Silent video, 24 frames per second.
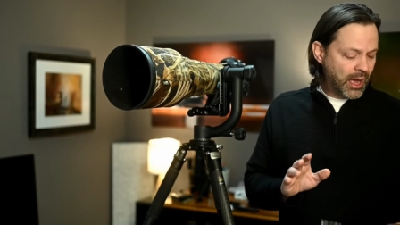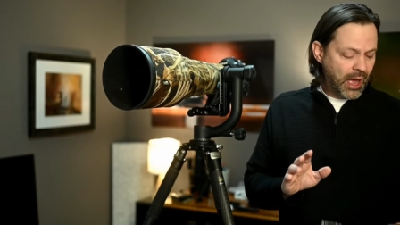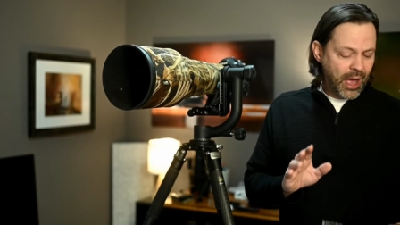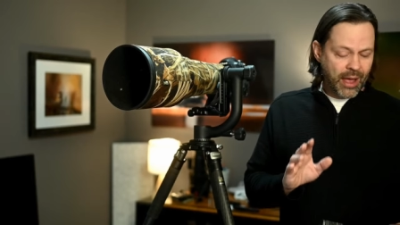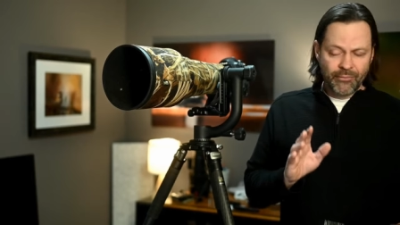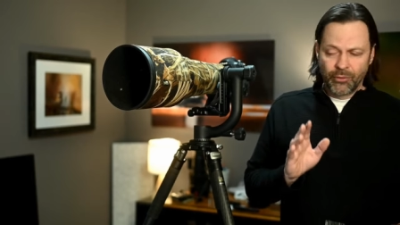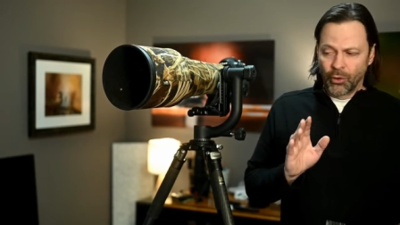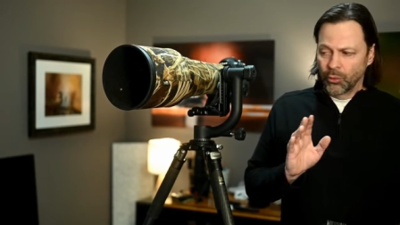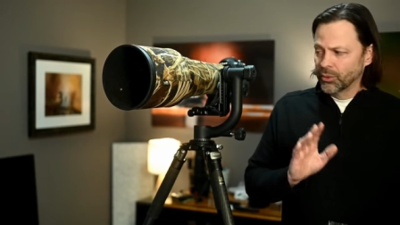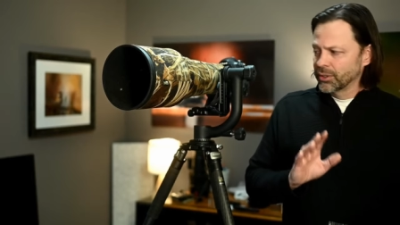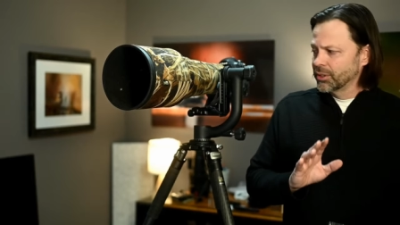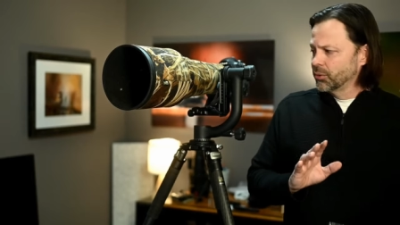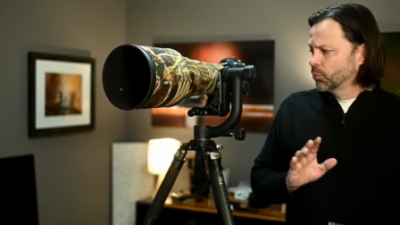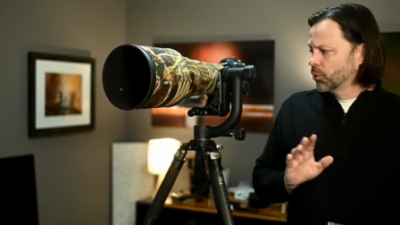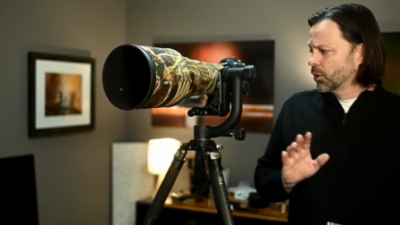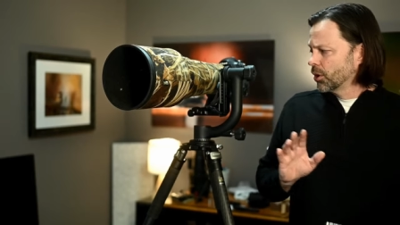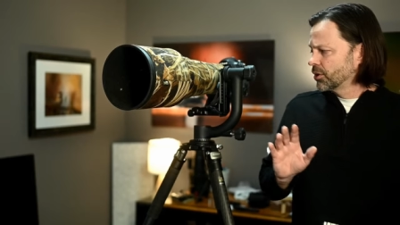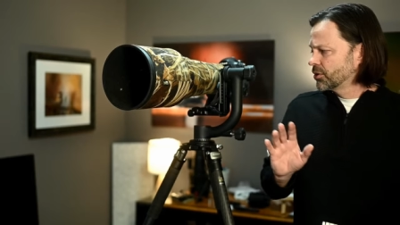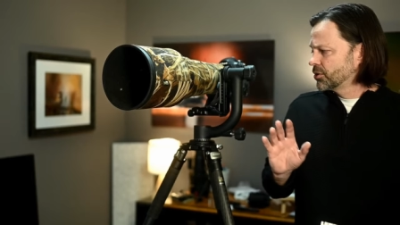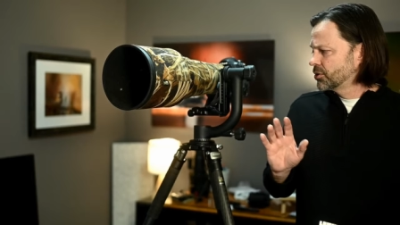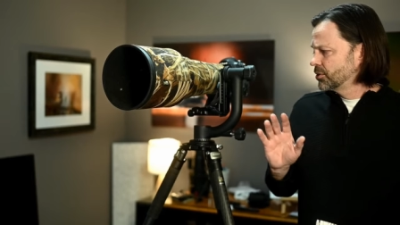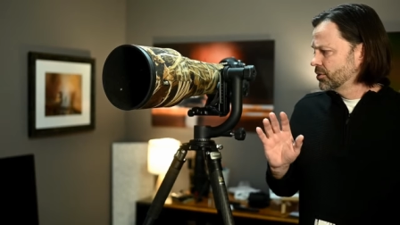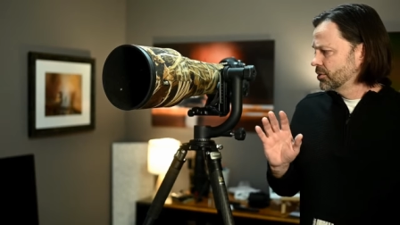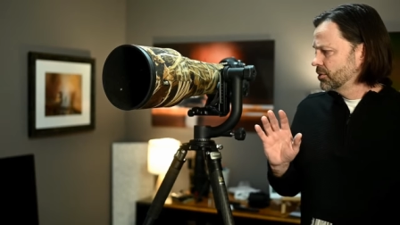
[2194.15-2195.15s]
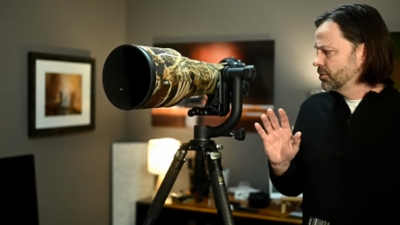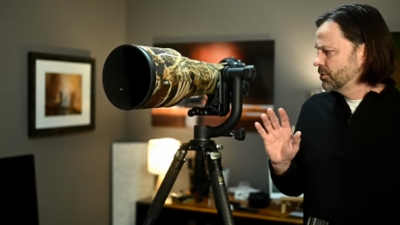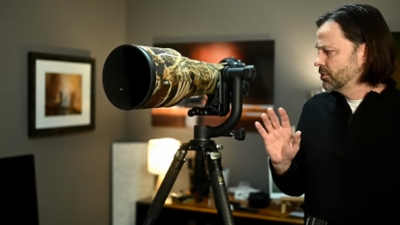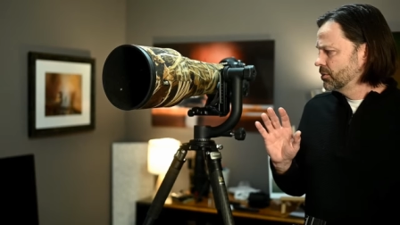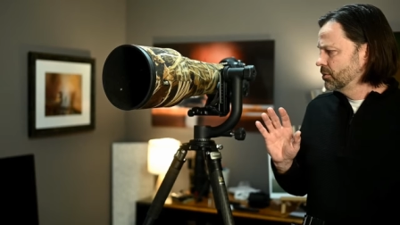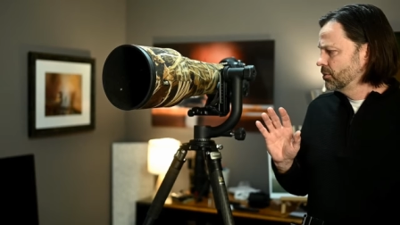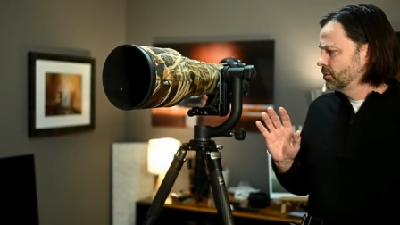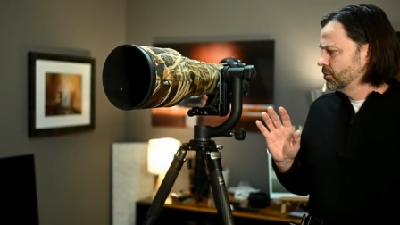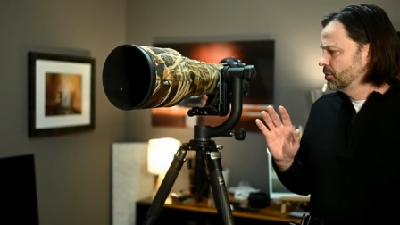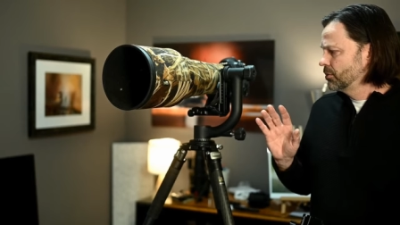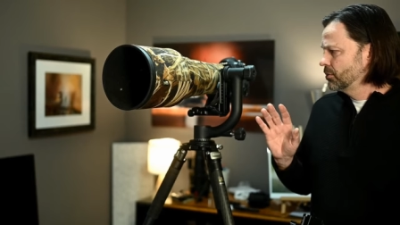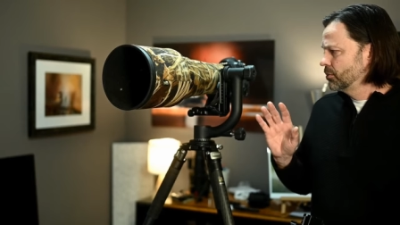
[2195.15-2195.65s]
I've only worked
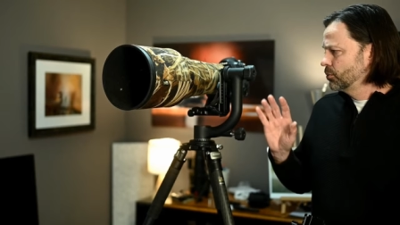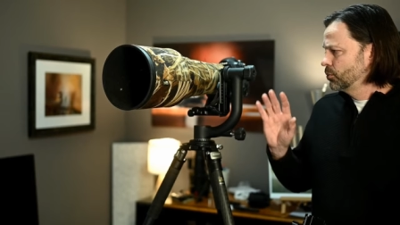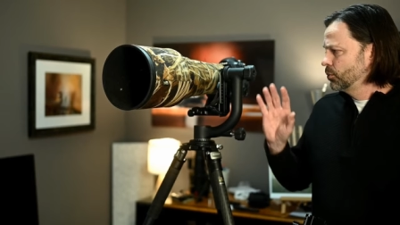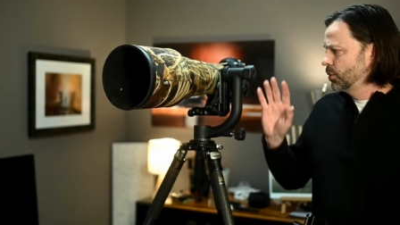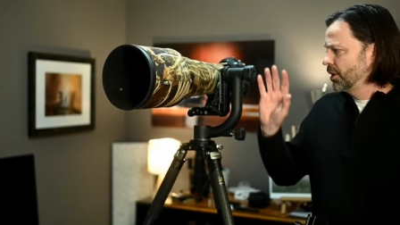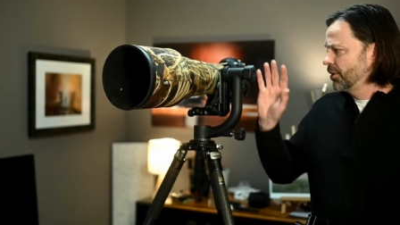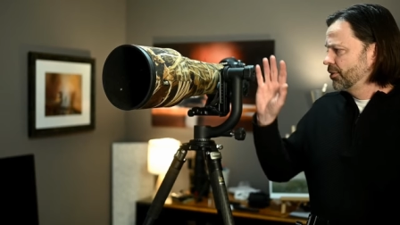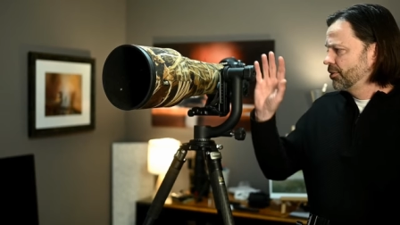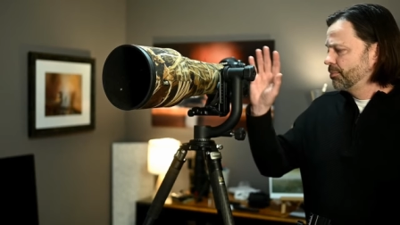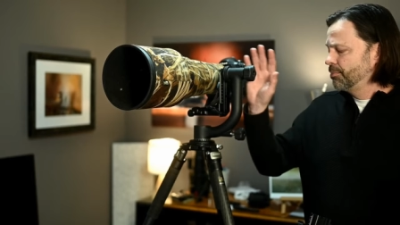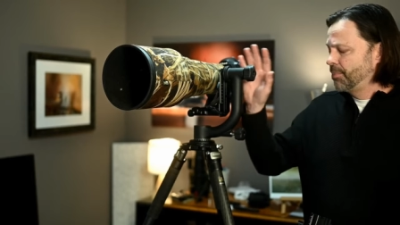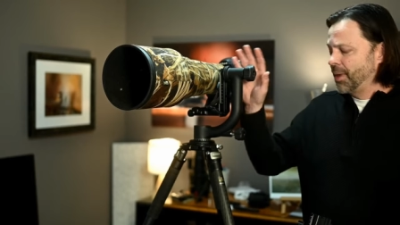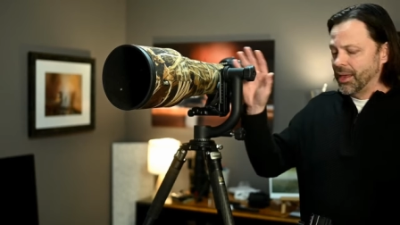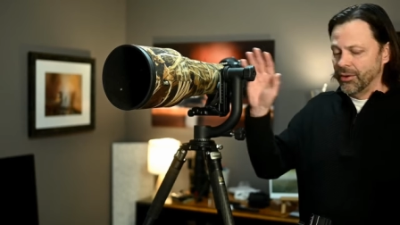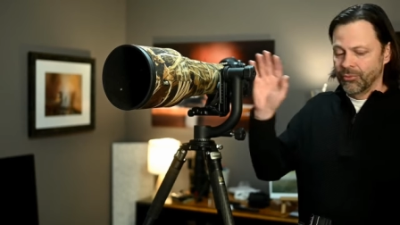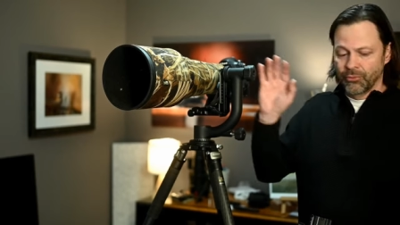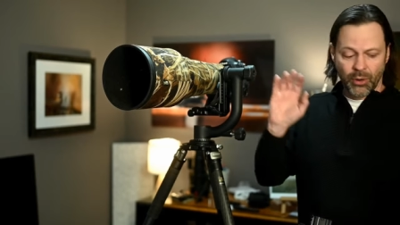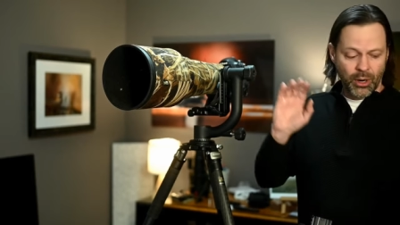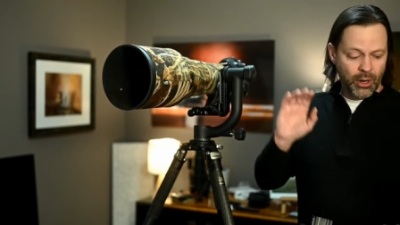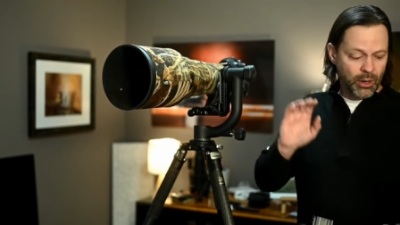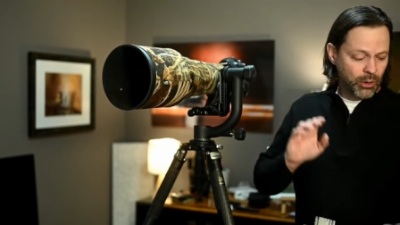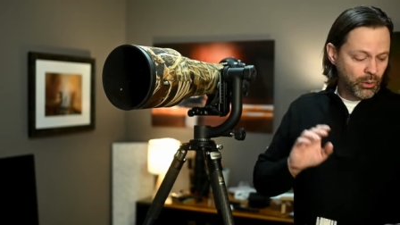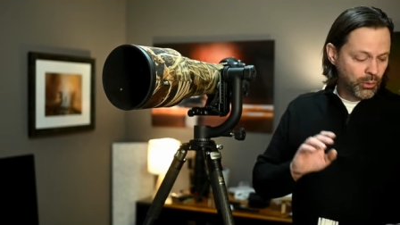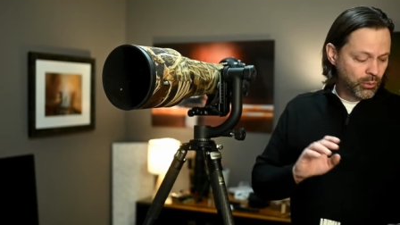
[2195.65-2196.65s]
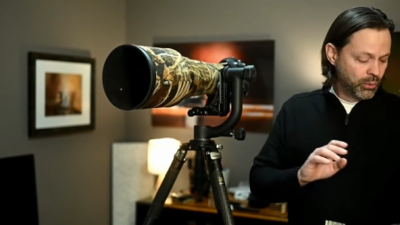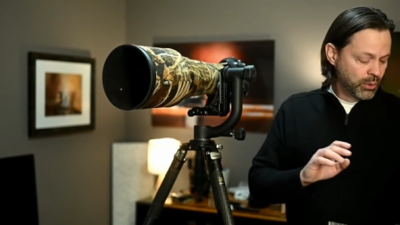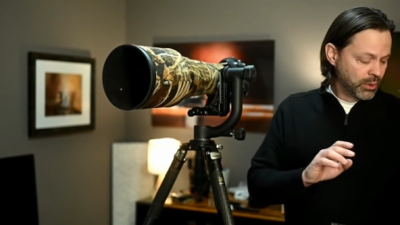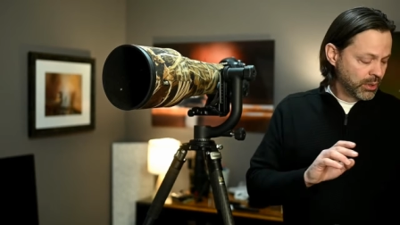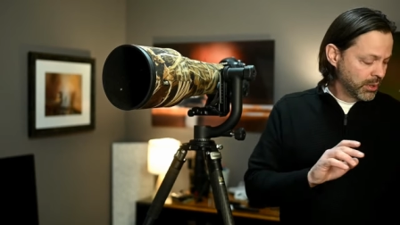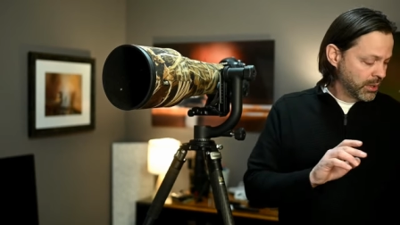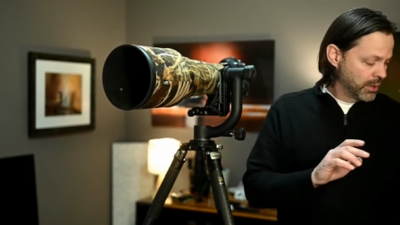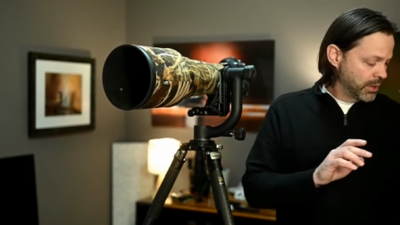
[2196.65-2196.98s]
with Benro,